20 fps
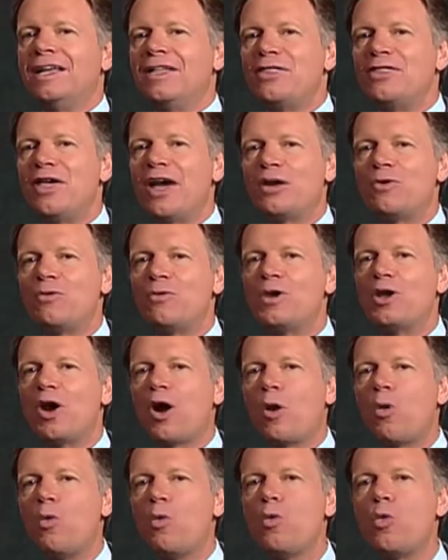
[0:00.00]
that we
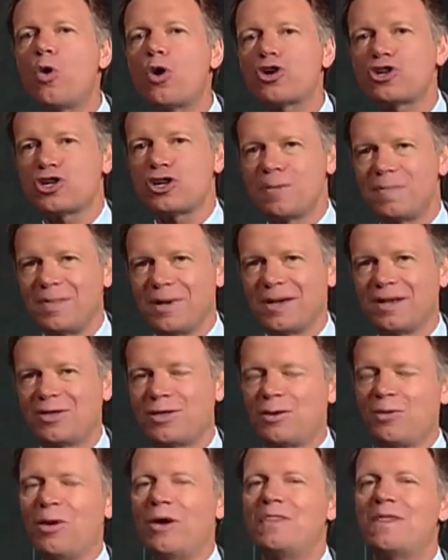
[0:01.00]
are worshiping
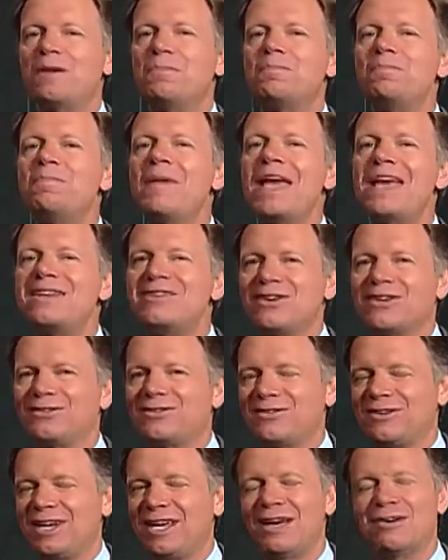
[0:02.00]
the one that made
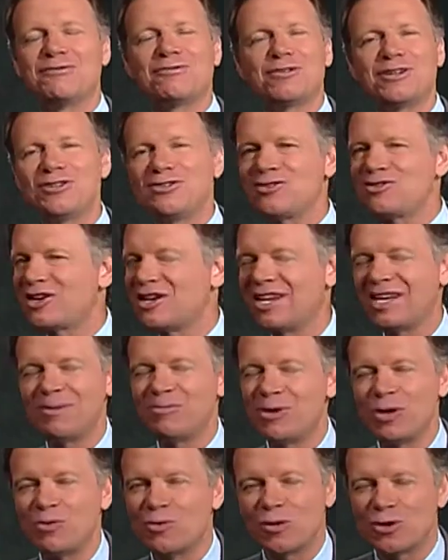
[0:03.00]
us every time
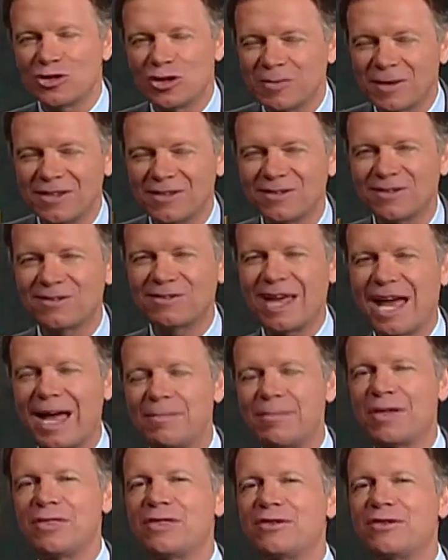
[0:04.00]
we worship on Sabbath,